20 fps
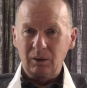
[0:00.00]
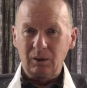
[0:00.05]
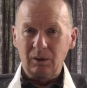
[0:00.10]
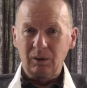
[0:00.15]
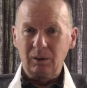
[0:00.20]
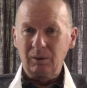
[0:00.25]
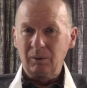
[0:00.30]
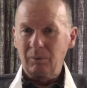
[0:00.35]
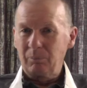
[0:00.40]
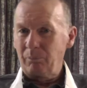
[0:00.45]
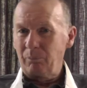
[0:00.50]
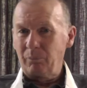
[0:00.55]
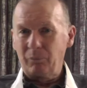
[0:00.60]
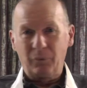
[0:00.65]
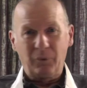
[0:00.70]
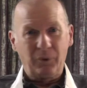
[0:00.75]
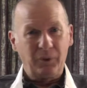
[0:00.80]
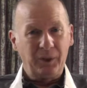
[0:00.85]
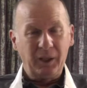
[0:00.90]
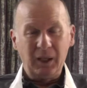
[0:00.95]
uh,
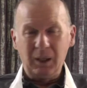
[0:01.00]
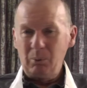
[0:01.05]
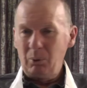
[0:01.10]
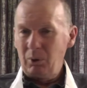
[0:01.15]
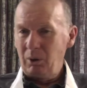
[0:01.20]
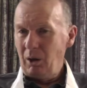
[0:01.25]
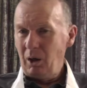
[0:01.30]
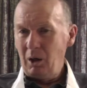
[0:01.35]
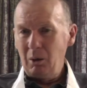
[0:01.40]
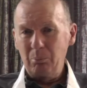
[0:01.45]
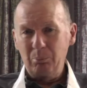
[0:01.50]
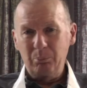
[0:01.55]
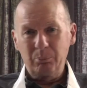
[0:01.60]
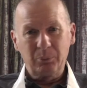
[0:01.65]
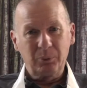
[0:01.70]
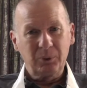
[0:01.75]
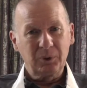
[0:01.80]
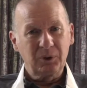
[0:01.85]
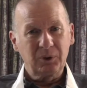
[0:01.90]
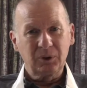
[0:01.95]
they were
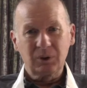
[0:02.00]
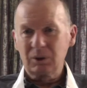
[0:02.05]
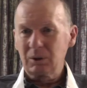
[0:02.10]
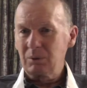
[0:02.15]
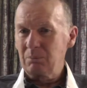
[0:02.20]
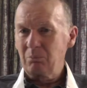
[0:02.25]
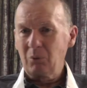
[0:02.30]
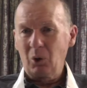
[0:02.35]
up and